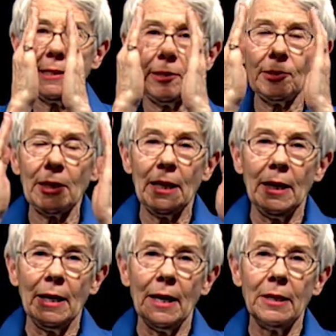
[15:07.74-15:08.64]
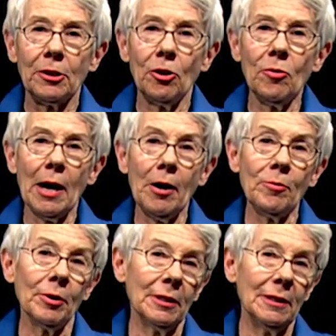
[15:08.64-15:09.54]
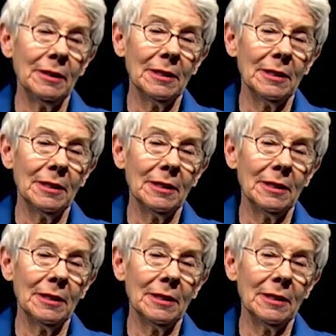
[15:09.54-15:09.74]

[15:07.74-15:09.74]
this and go outward,